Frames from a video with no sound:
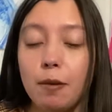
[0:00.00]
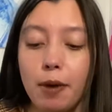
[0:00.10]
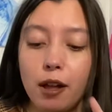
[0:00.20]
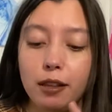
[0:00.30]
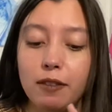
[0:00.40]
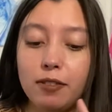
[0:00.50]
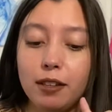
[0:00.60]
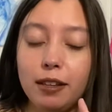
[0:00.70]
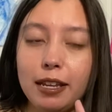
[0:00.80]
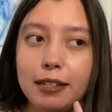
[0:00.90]
But I'll leave the
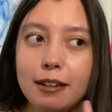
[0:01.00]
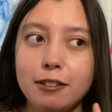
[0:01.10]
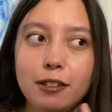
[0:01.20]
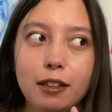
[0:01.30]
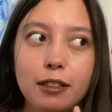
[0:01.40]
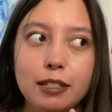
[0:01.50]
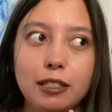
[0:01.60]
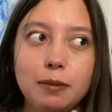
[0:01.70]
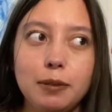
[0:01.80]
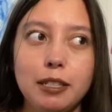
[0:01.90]
link down to this
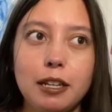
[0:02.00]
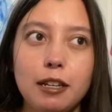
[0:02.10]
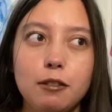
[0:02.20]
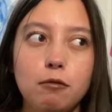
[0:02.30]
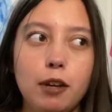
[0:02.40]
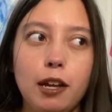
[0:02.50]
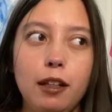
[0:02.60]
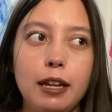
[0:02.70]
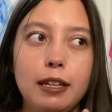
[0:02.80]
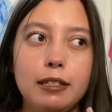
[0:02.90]
lipstick as well.
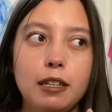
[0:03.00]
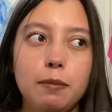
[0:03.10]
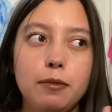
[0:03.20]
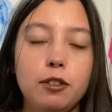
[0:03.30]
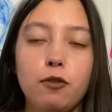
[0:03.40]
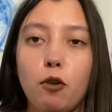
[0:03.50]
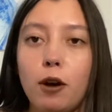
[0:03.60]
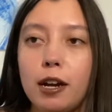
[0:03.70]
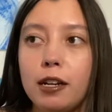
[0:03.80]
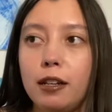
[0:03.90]
It's
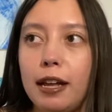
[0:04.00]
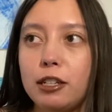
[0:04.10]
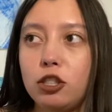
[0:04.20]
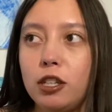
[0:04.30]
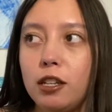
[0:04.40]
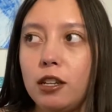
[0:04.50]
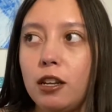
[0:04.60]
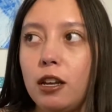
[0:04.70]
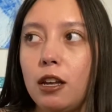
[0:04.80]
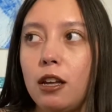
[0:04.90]
Sephora collection.
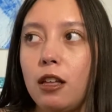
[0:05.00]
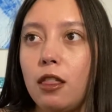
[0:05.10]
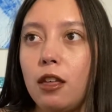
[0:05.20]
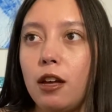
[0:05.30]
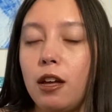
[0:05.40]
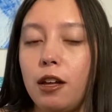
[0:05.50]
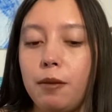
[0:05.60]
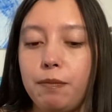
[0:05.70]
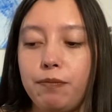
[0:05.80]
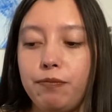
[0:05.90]
The